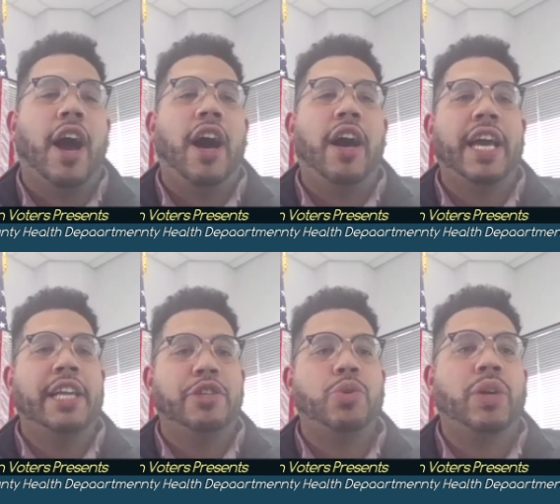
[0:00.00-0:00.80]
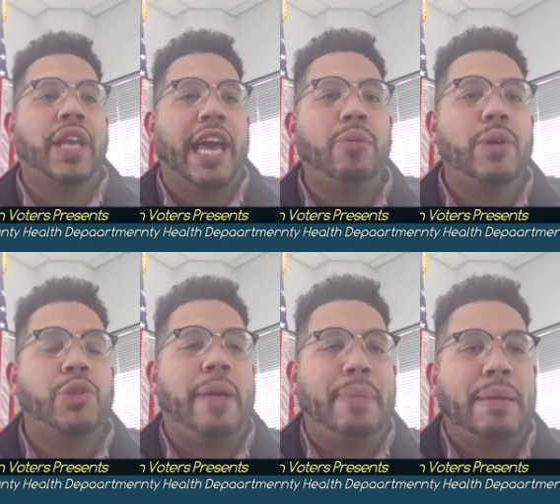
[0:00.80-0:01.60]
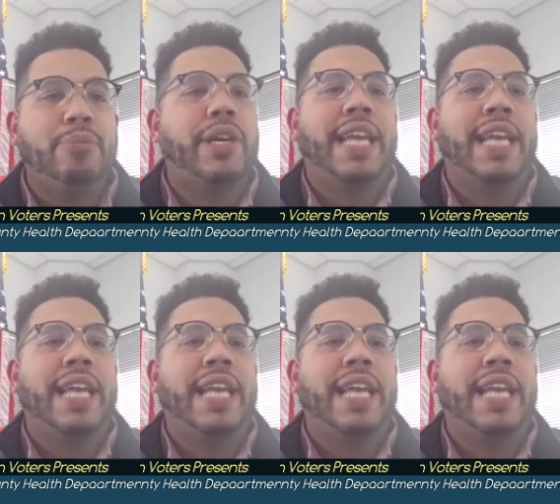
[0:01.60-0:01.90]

uh, into a language that people